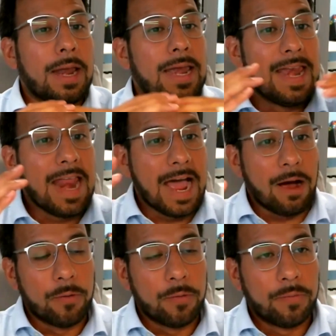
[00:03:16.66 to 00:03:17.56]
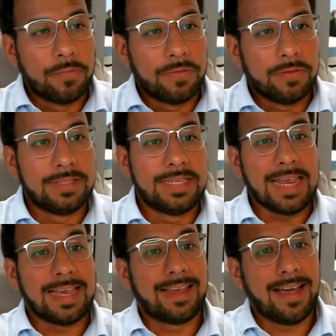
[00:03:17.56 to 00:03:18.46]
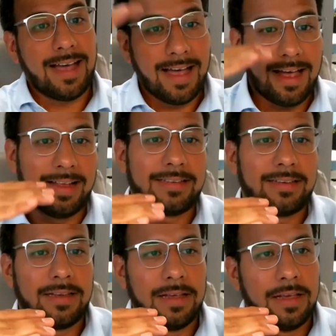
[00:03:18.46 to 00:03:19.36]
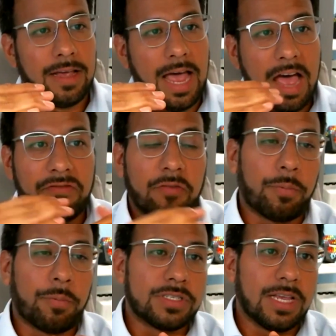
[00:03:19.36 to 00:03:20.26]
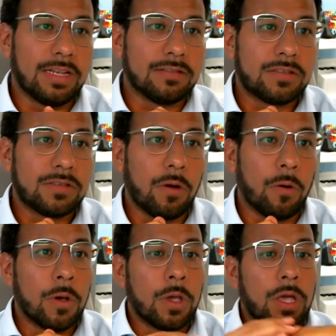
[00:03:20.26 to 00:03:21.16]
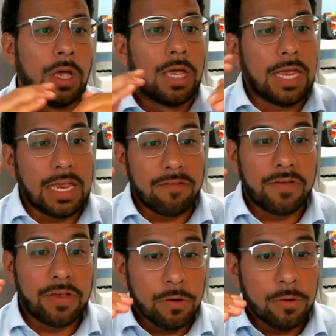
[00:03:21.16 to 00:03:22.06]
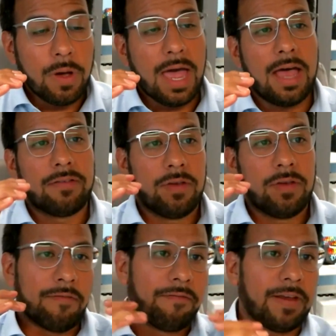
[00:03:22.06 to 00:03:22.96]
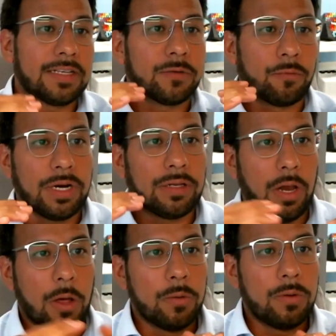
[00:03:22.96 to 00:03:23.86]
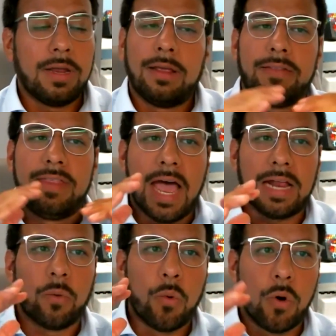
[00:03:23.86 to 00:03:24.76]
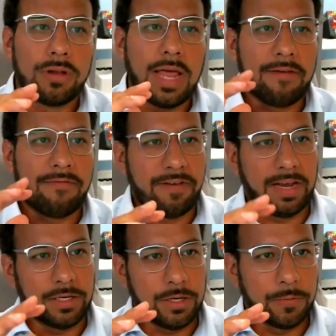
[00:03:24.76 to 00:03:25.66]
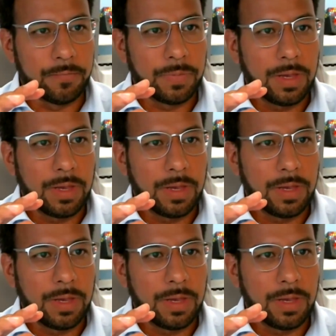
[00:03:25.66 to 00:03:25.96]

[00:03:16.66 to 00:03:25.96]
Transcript: Now, they cut 0.5%. So if you had a fixed rate loan, that won't affect you.